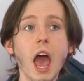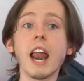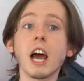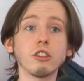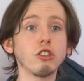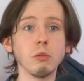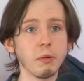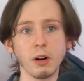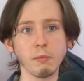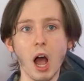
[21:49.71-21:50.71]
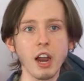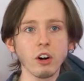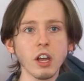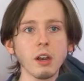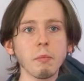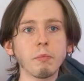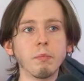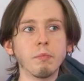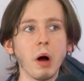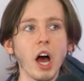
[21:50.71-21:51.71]
And I super admire it,
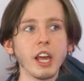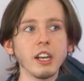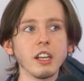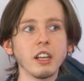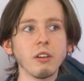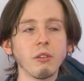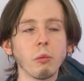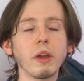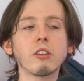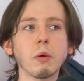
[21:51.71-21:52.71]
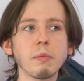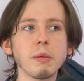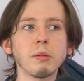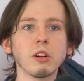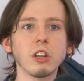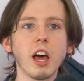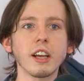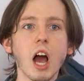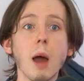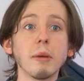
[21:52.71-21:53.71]
but it's when people are
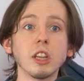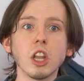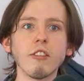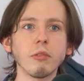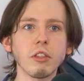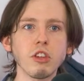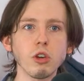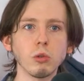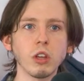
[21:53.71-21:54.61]
like, I'm in love with you,